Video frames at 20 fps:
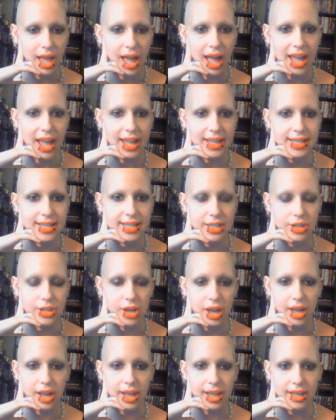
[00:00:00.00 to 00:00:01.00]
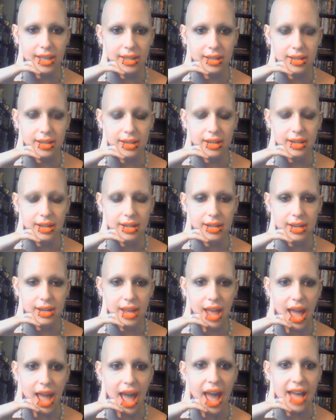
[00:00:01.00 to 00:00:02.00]
I did not
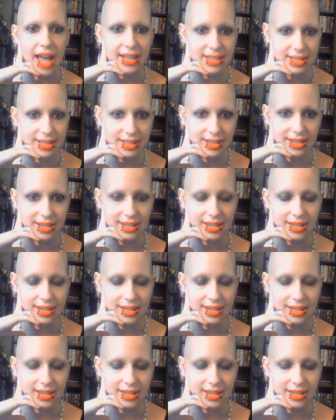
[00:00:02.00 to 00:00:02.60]
ask